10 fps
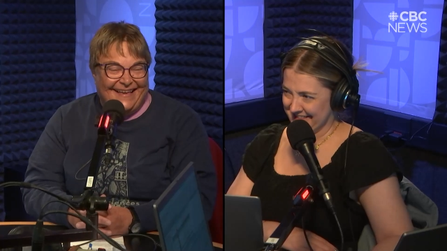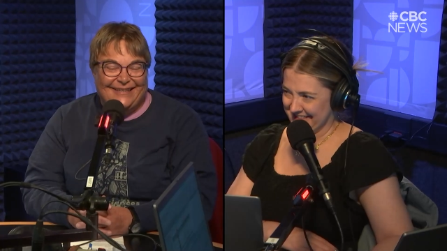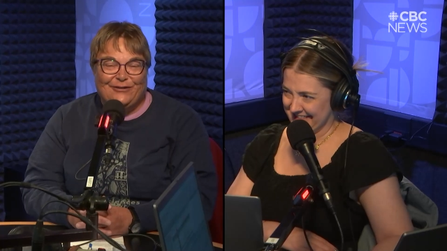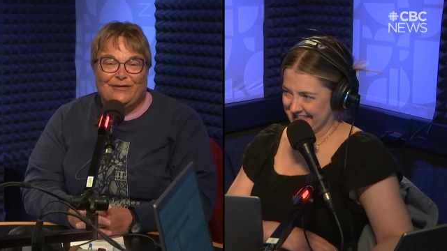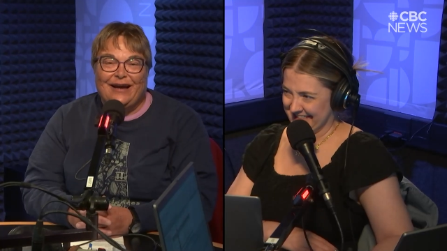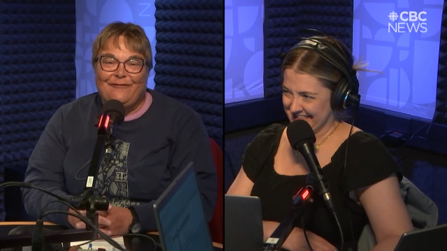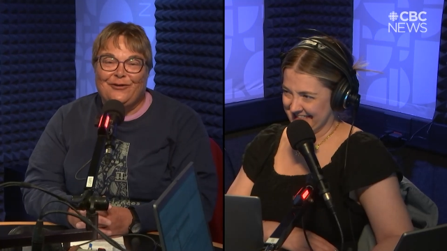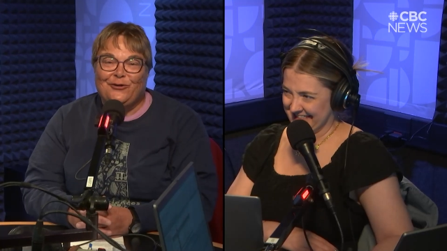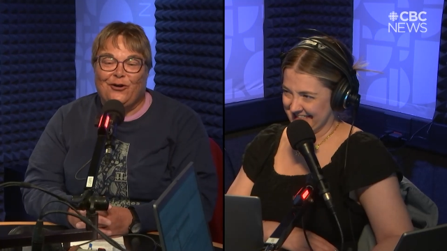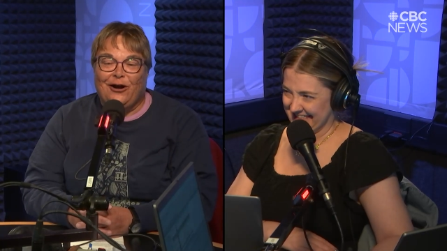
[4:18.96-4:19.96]
Speaker 1: So, cover
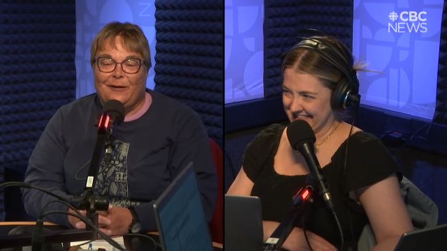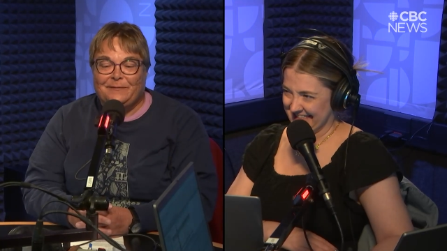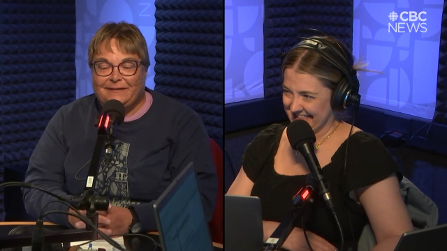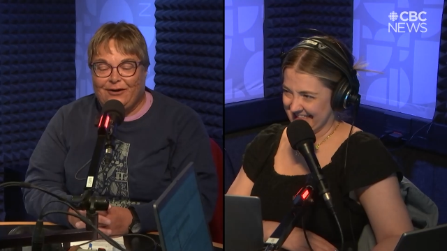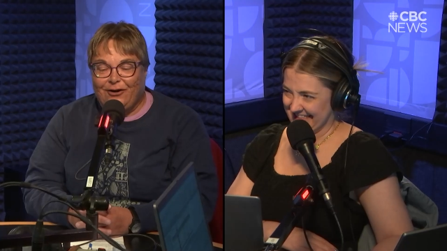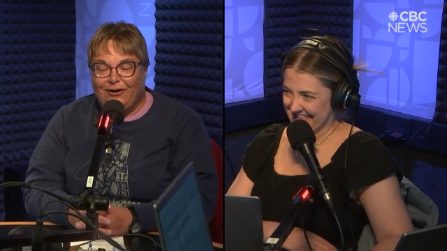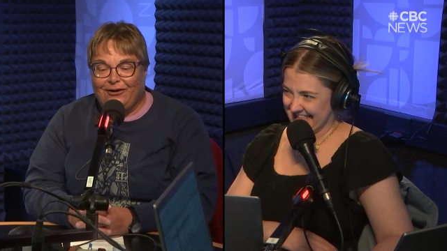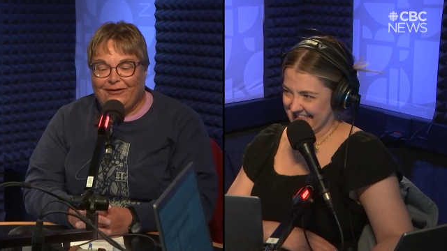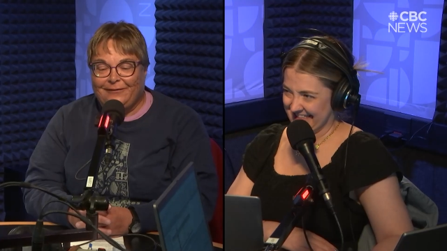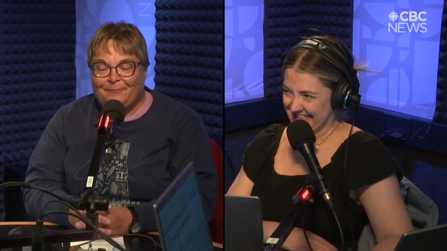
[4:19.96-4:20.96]
crops
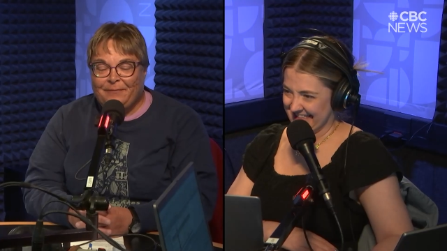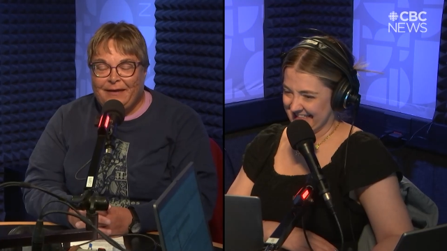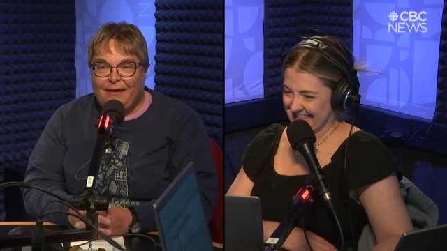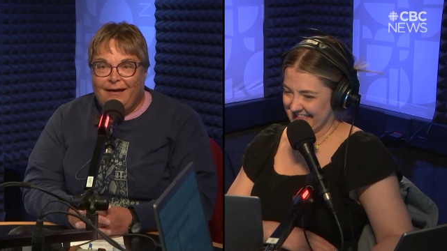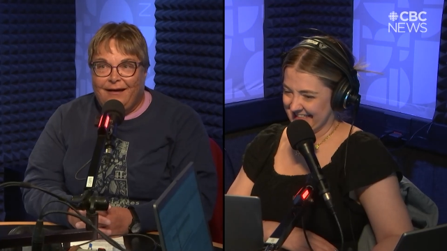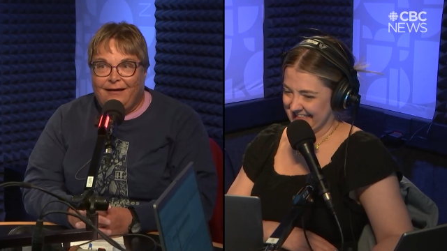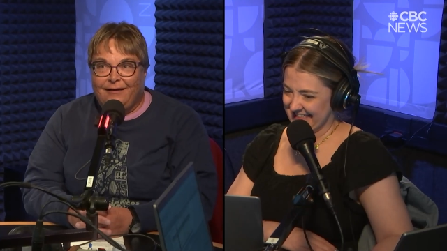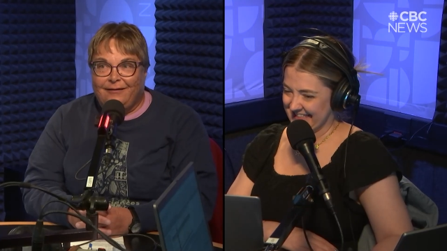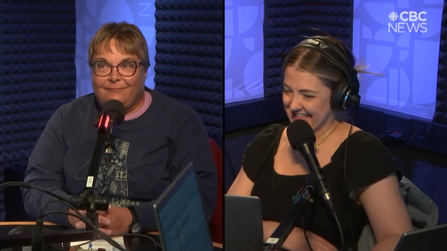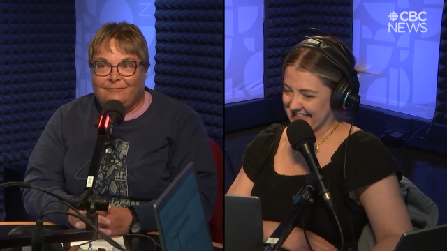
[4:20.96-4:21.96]
are
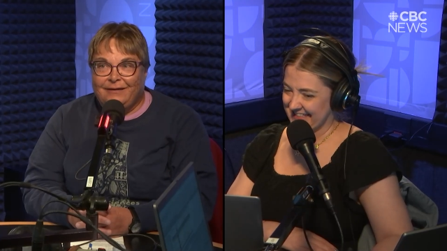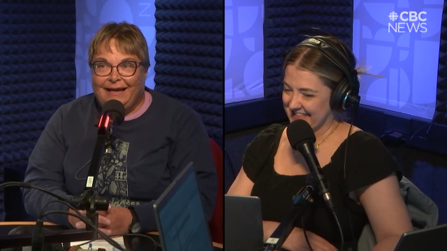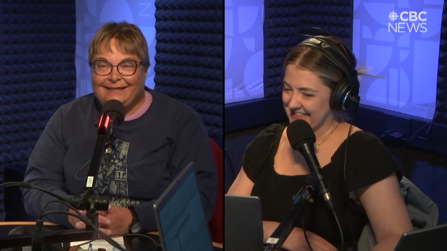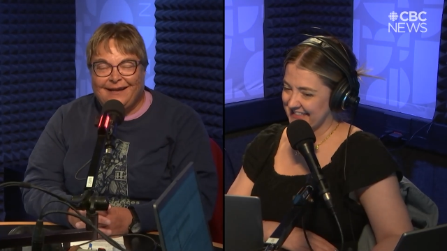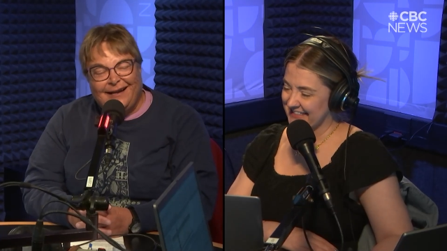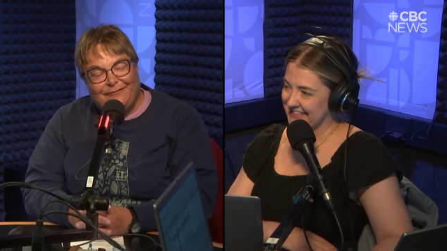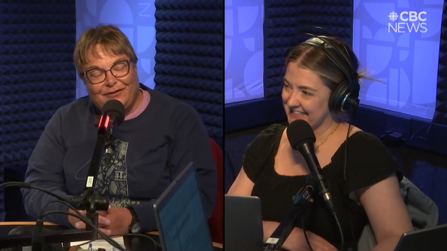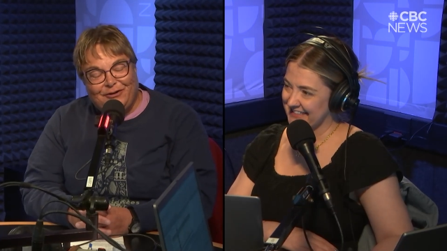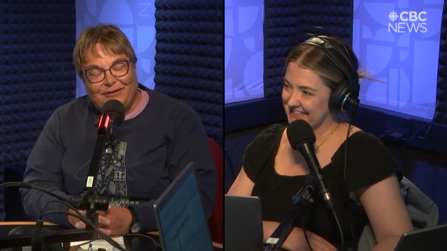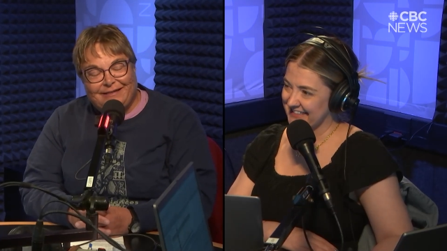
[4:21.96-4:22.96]
um, it's kind of
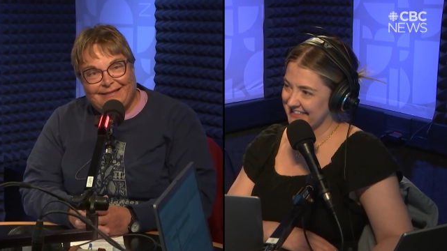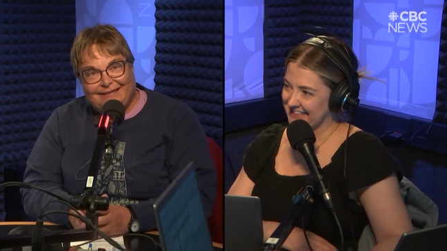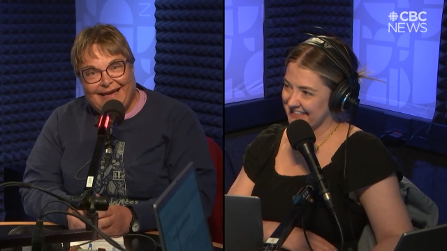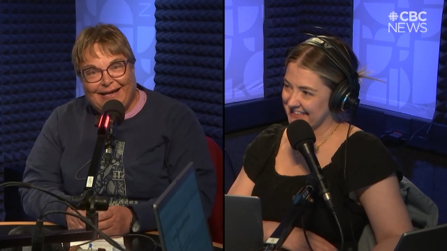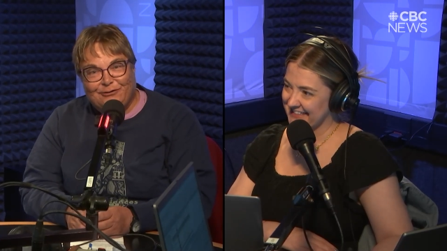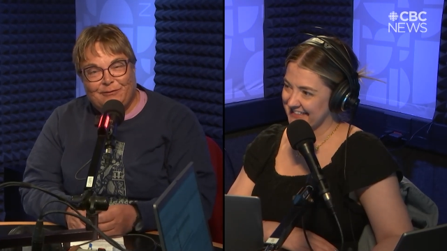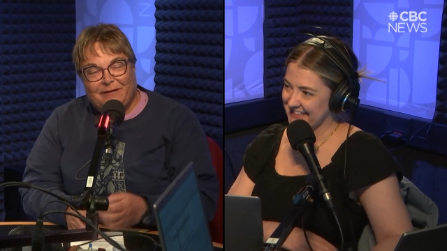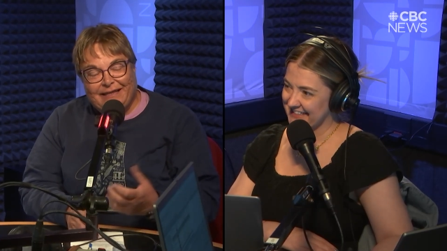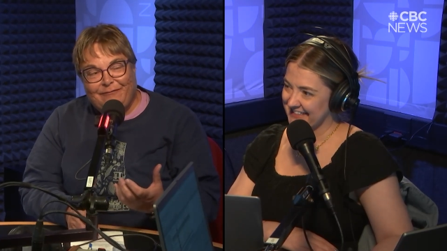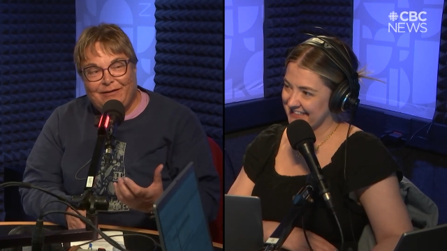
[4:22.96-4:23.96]
new to Saskatchewan,
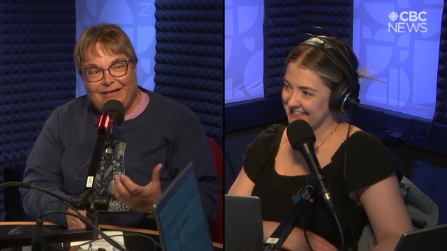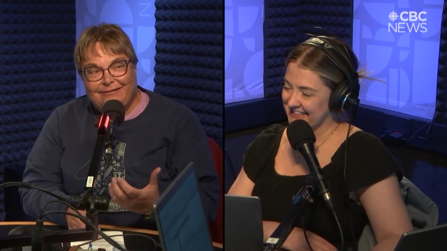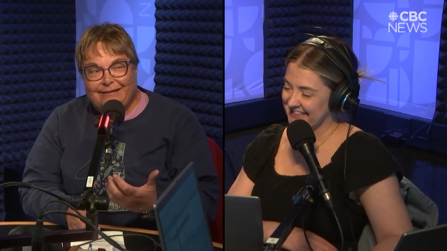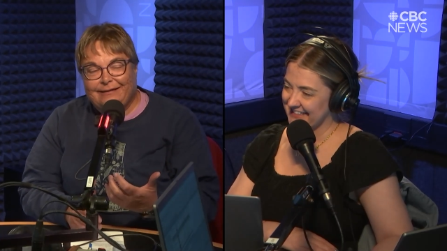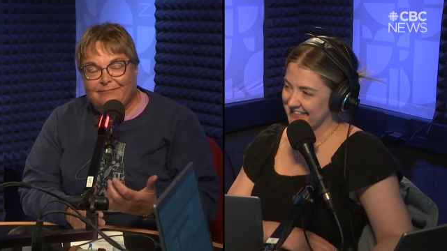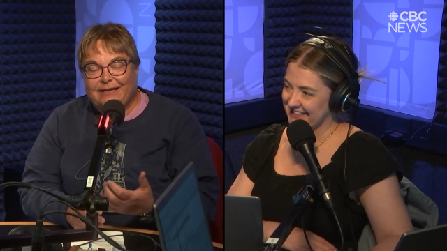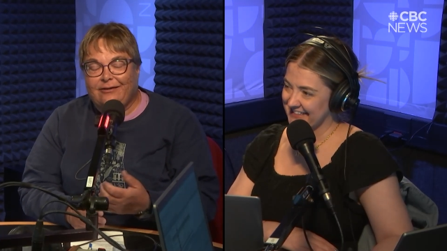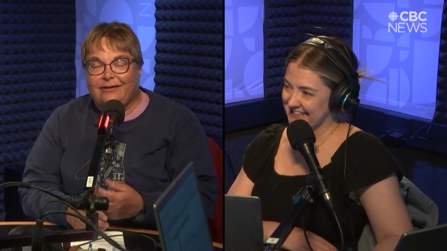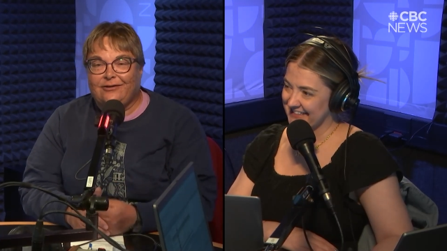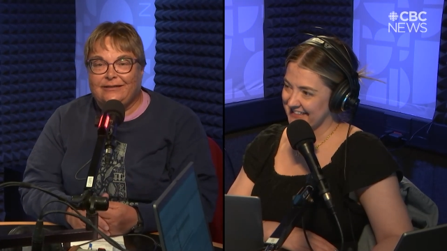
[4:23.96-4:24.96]
but they've been using them down
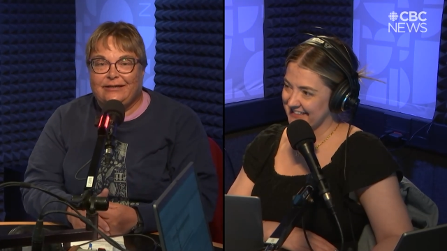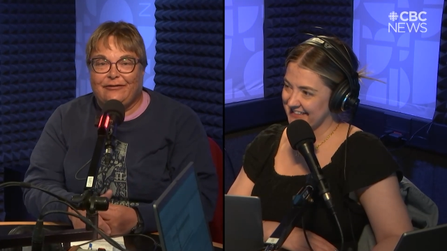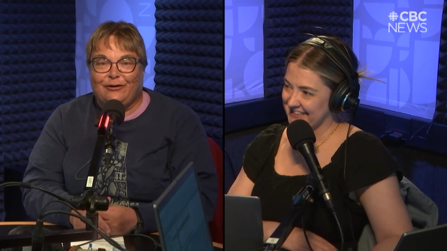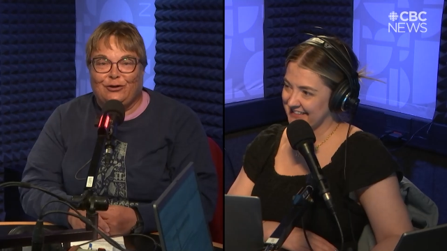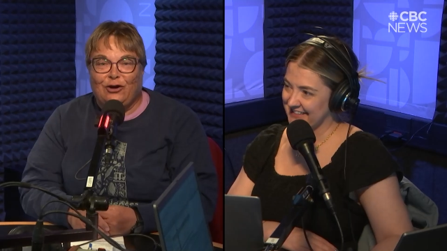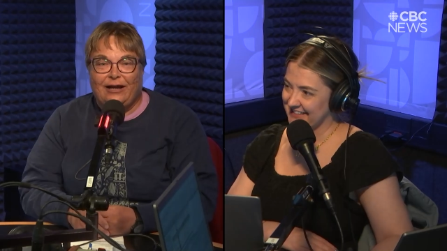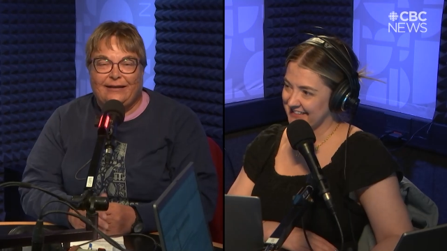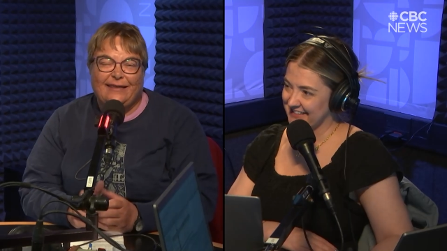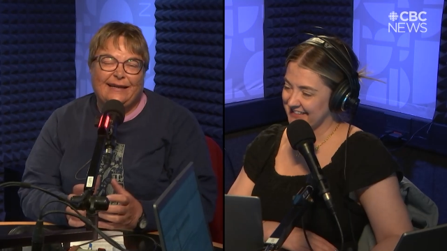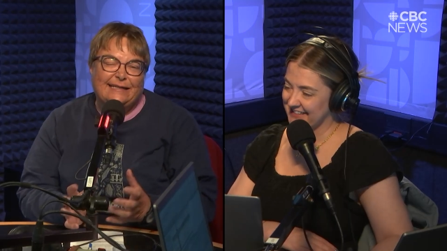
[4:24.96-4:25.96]
in Ontario a lot. And
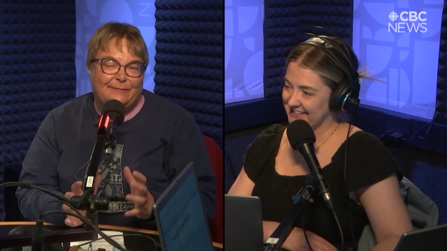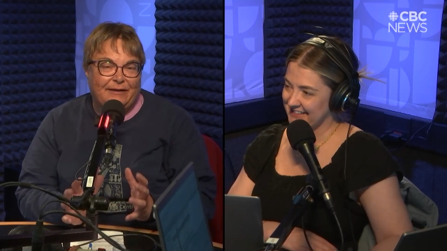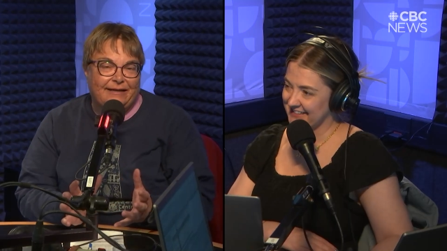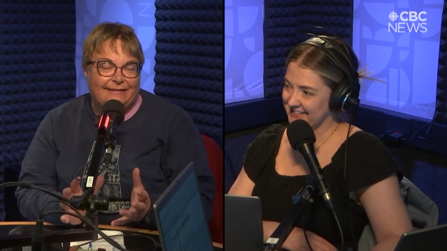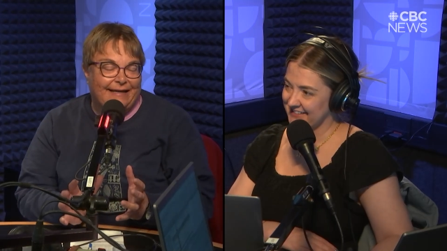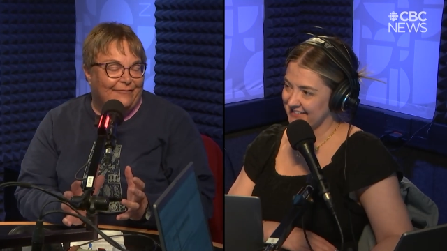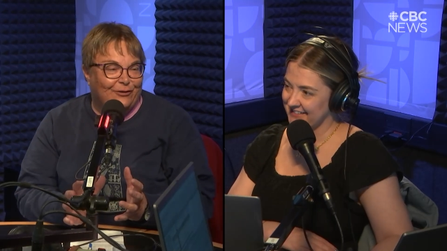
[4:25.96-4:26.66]
I think it's because they have